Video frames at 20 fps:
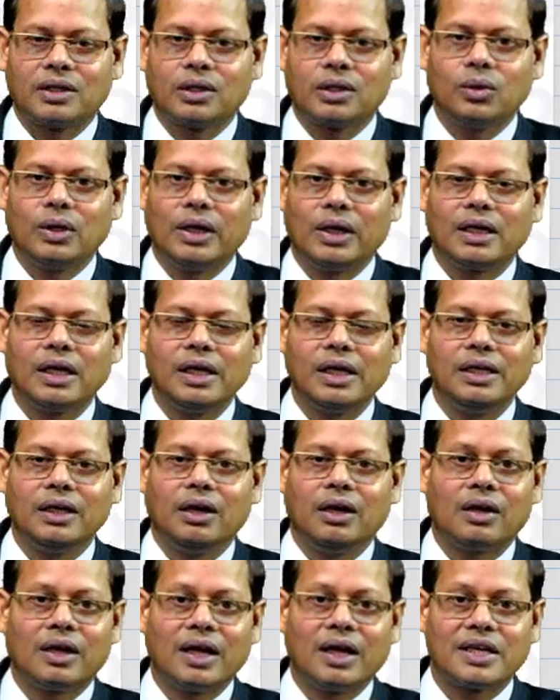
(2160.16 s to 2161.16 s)
now luckily
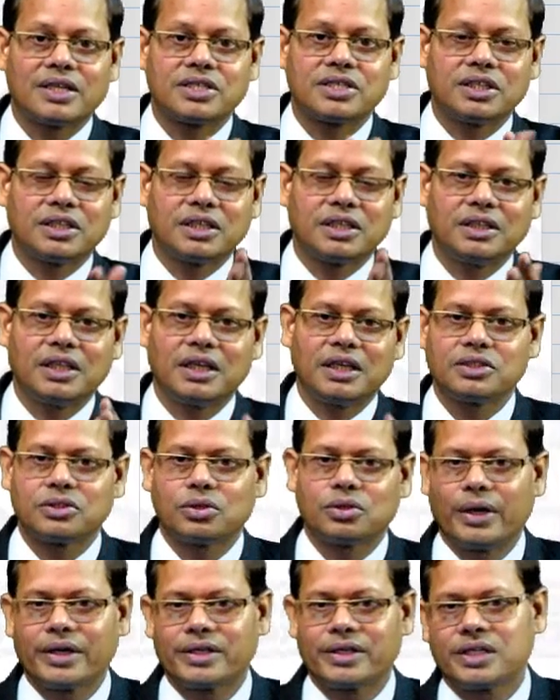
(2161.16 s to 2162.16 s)
on electricity there is
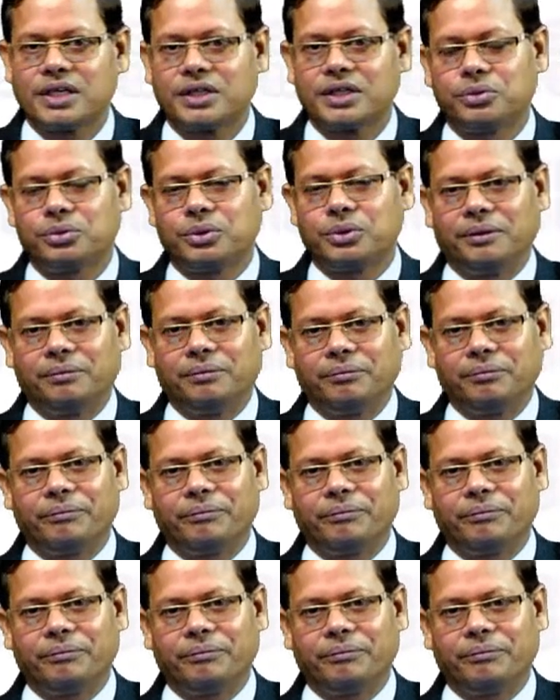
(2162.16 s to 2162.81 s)
no excise duty.